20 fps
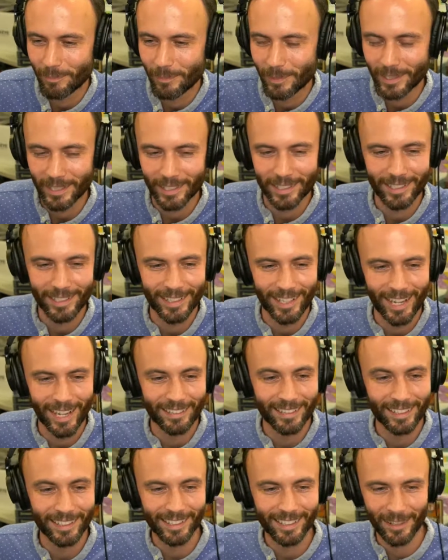but
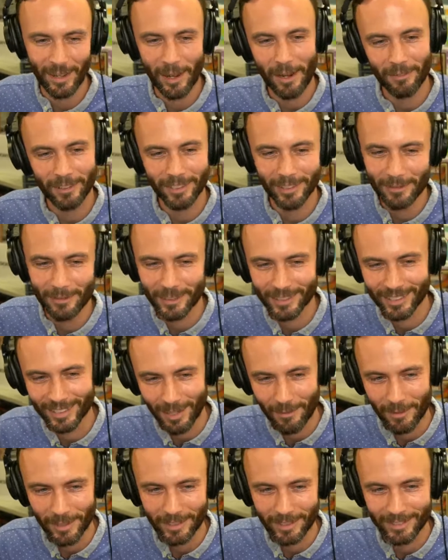I think I would almost,
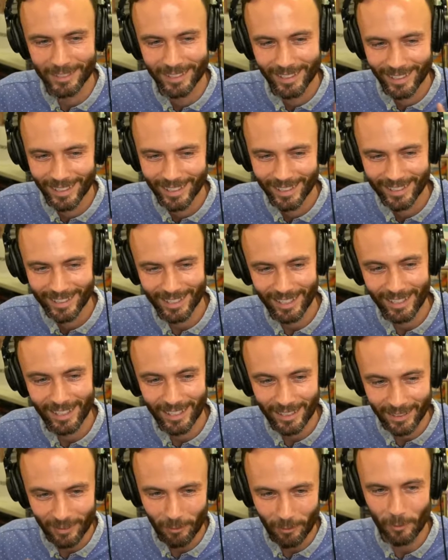say
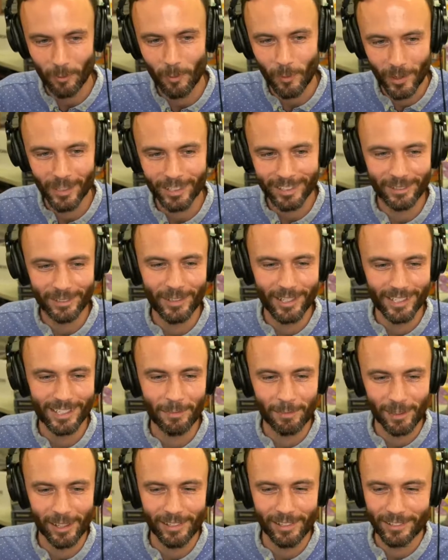that what you want
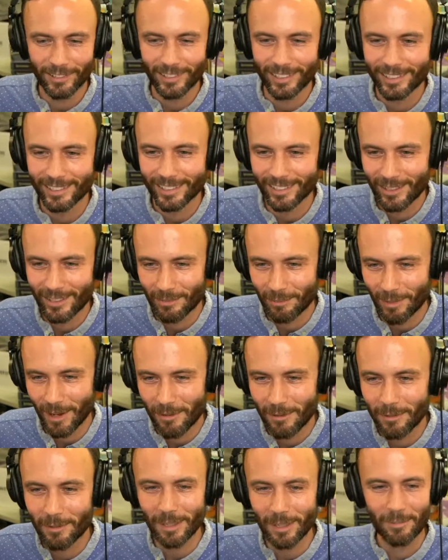to prioritize is
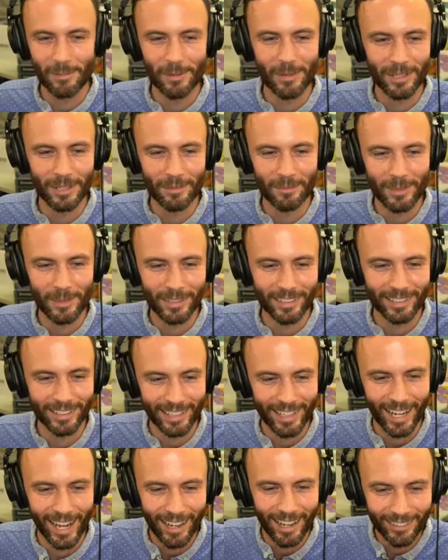probably more important
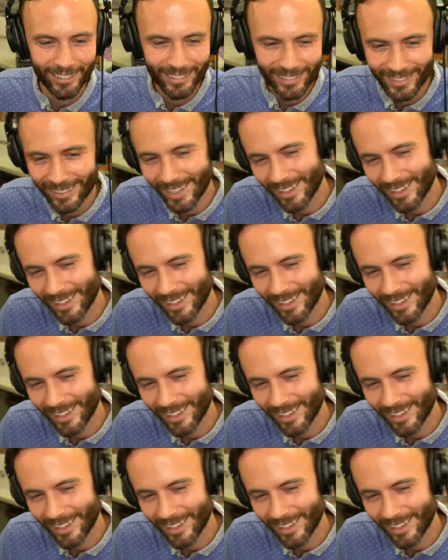than how.